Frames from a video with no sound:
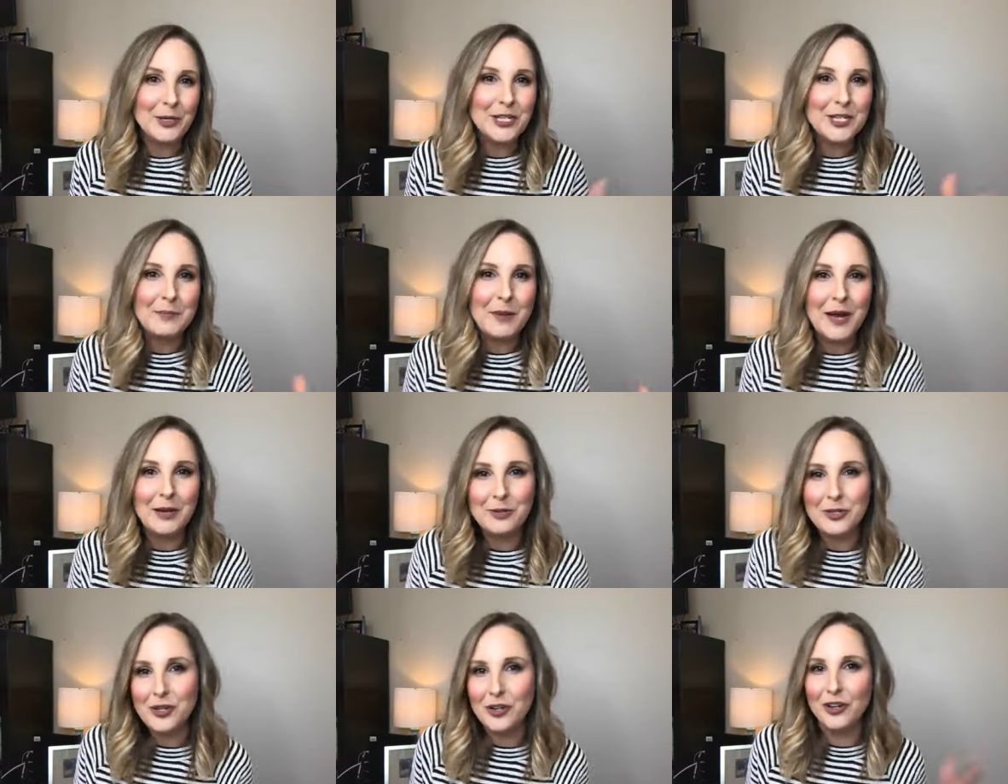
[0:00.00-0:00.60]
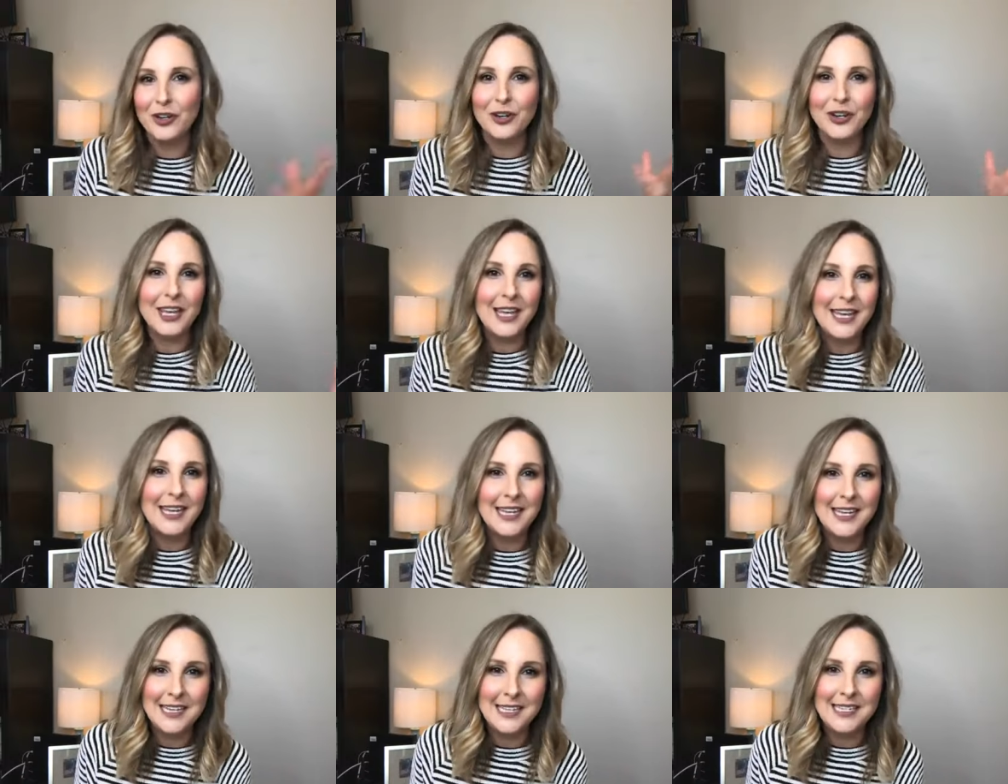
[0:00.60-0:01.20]
spouse or your
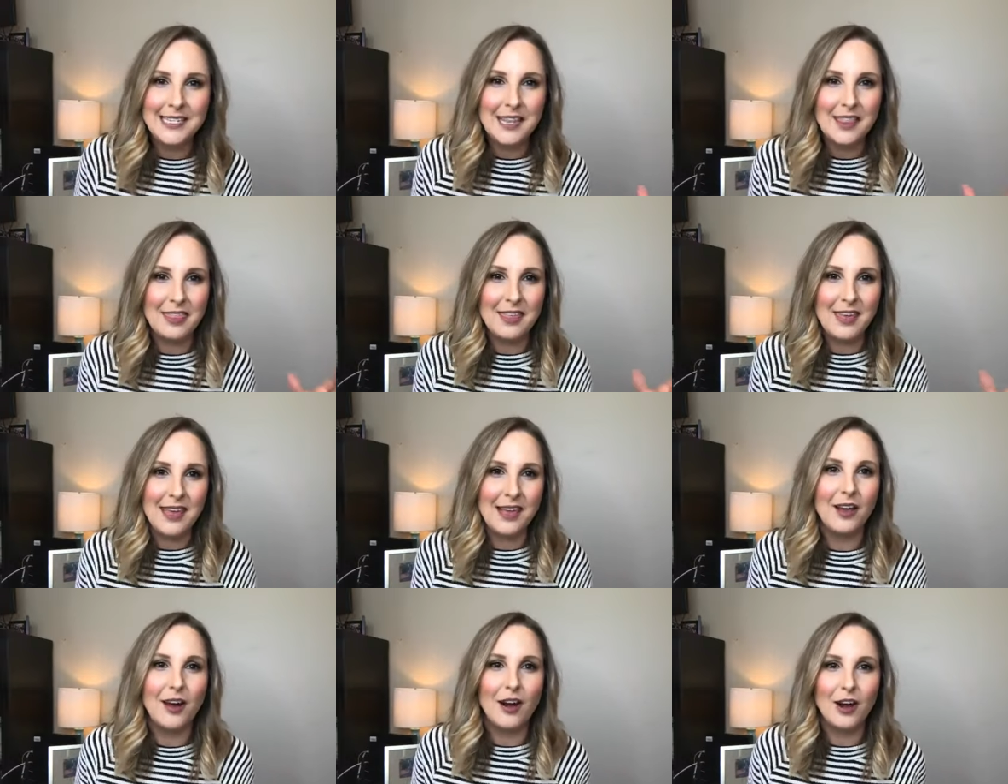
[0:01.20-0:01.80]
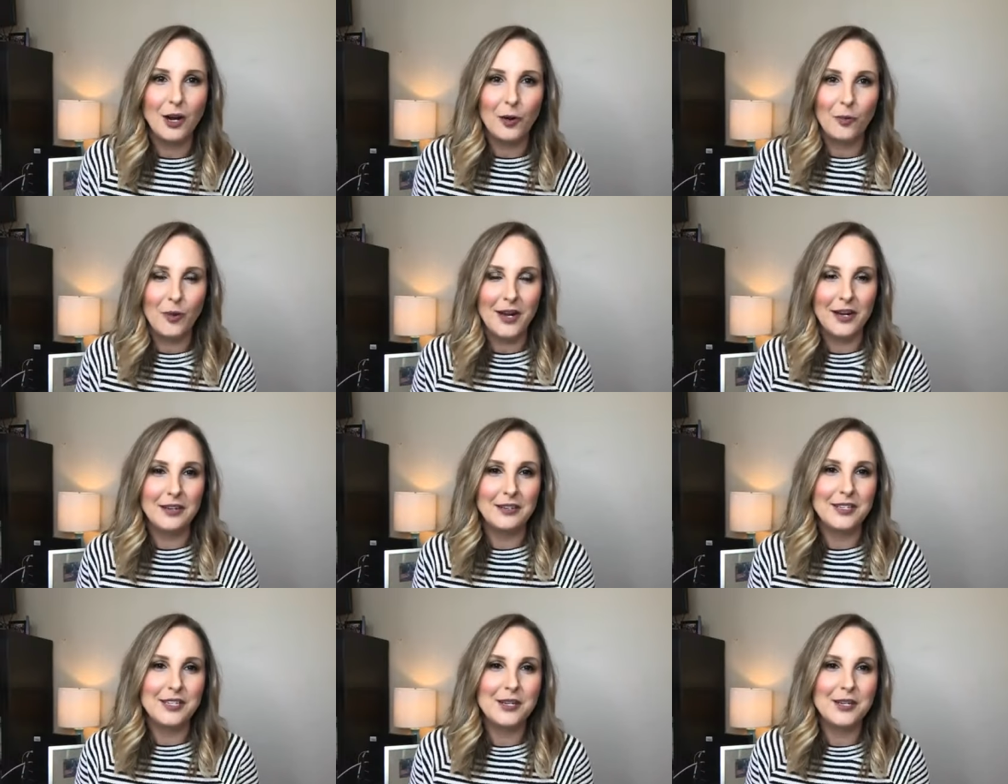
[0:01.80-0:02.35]
kids think are weird.